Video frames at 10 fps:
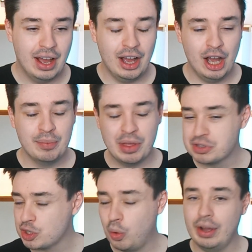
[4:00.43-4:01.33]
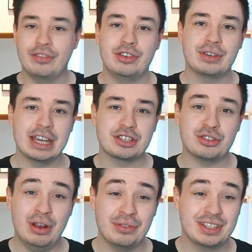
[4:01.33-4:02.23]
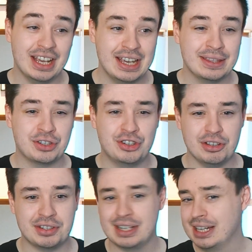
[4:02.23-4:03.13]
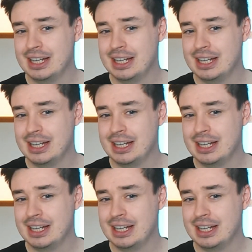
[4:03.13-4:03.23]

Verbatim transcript: Um, there was quite a few kicks throughout the day that just,